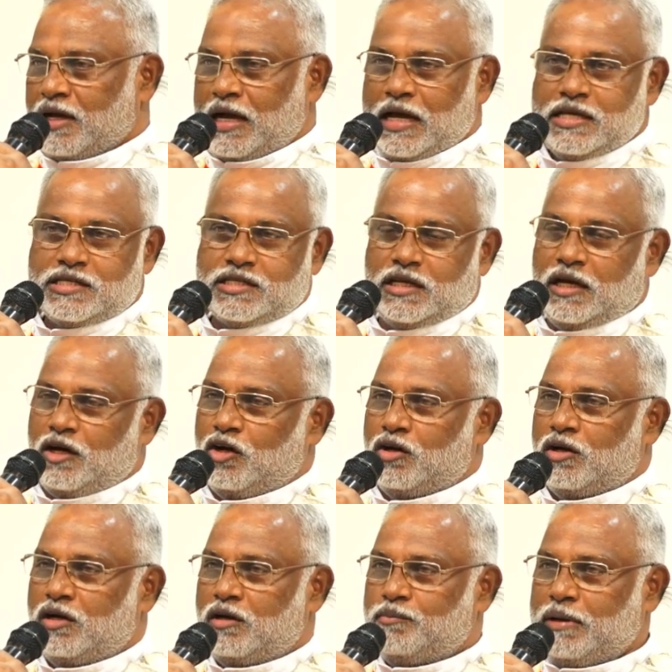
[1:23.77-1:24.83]
As
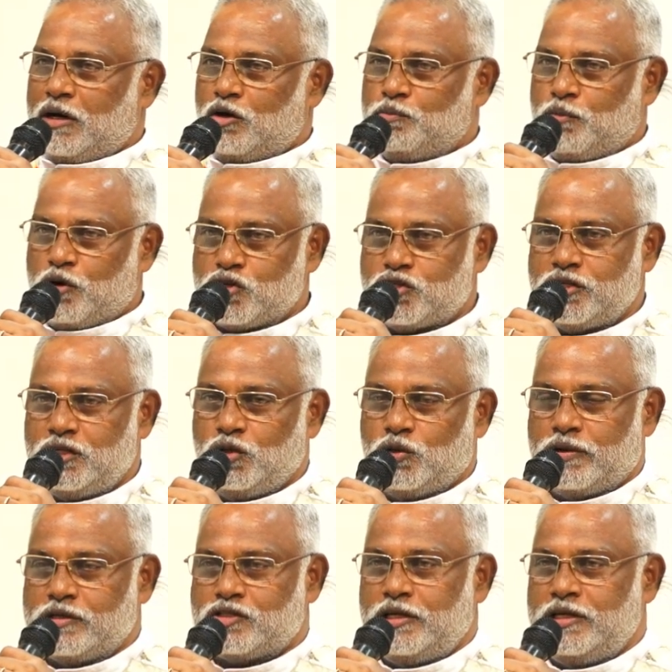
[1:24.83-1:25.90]
our beloved Monsignor
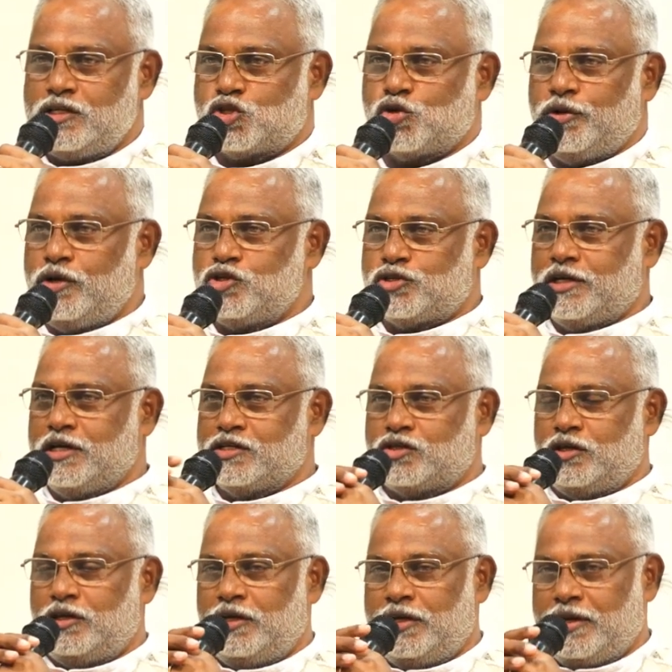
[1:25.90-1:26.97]
was introducing us
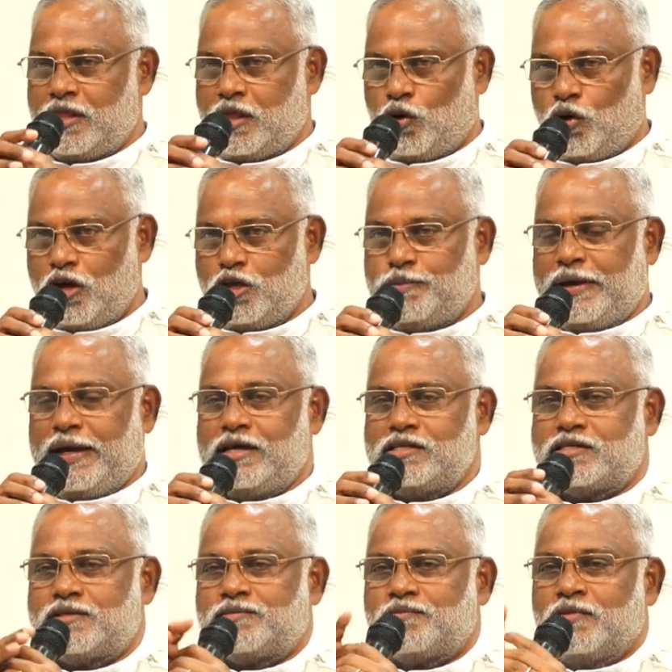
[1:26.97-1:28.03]
into the Holy
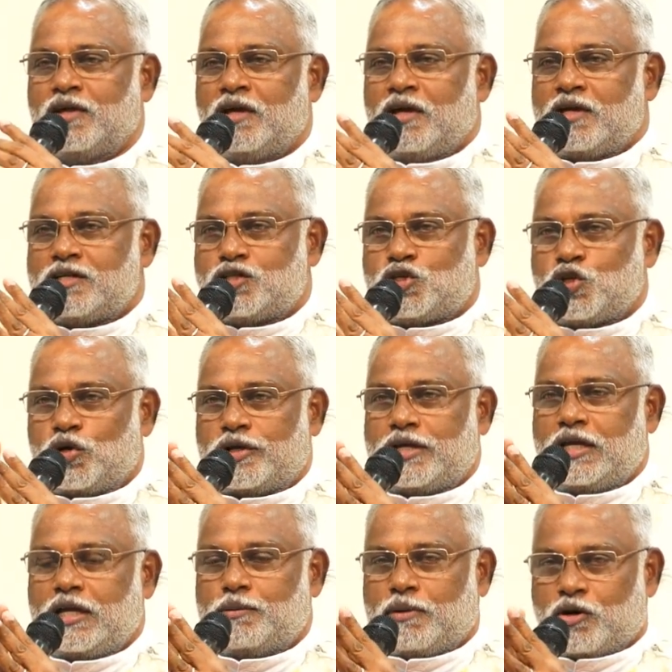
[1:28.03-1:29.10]
Mass,
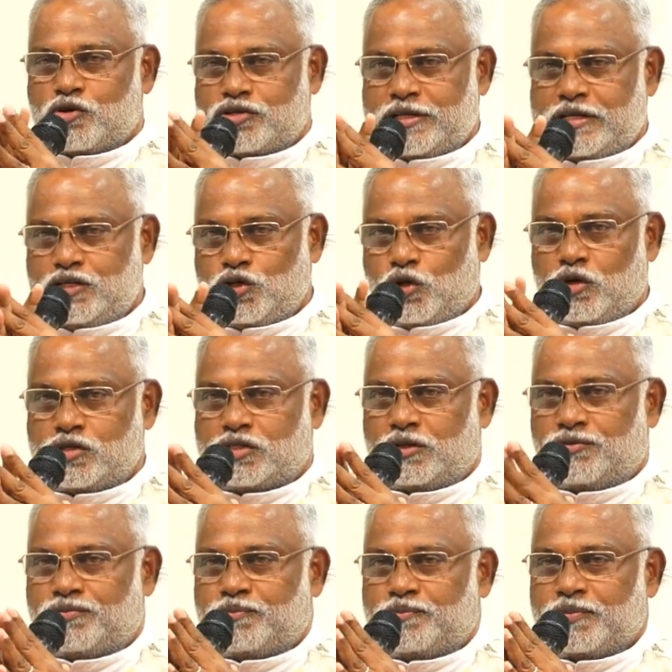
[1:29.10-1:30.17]
talking about Saint
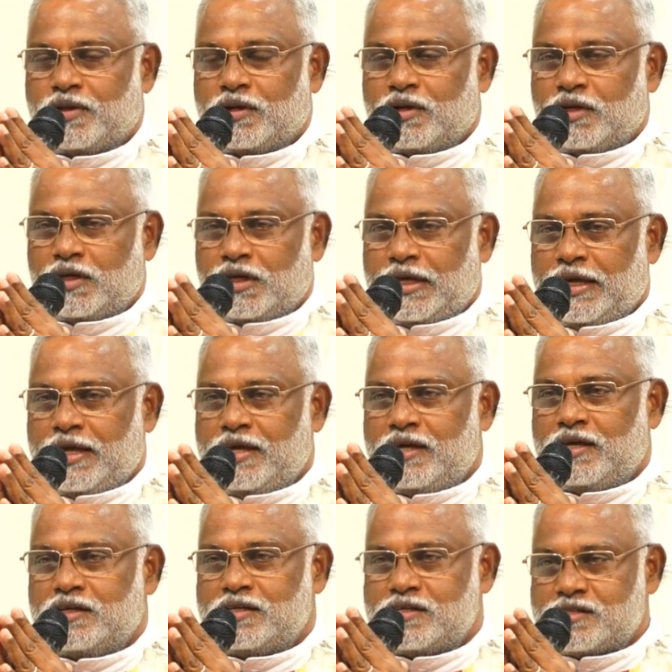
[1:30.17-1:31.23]
Joseph,
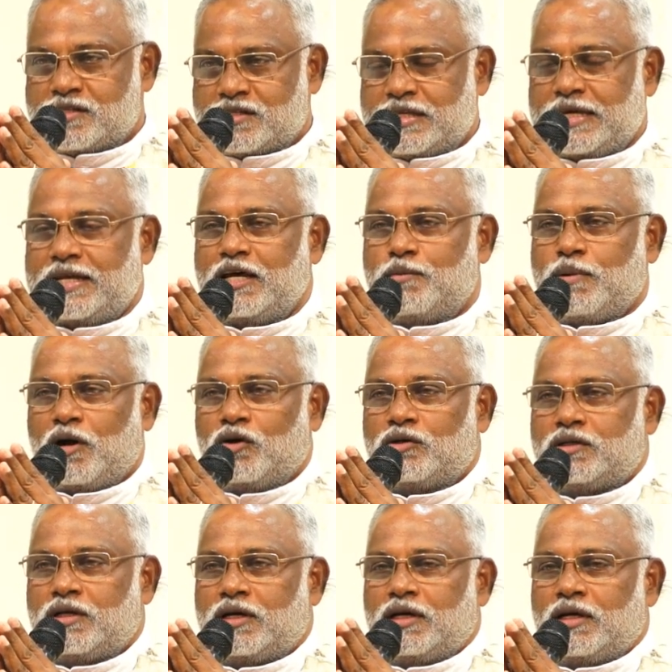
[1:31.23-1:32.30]
he said
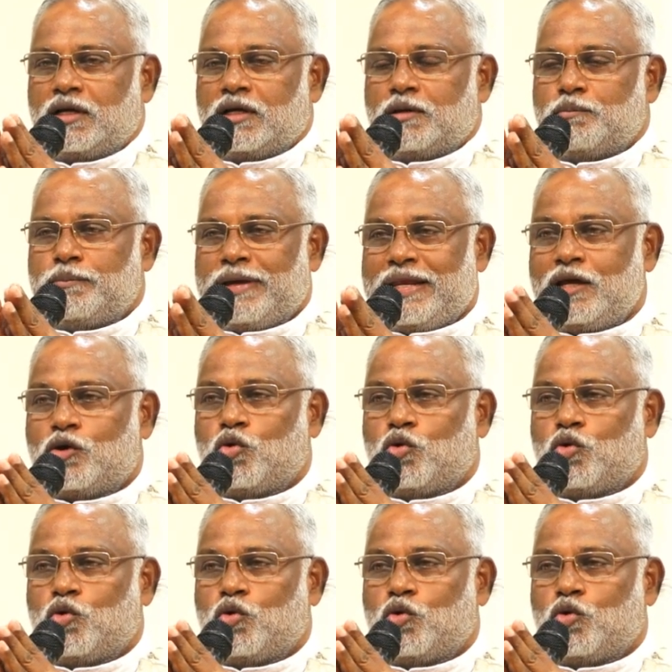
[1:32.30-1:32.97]
about many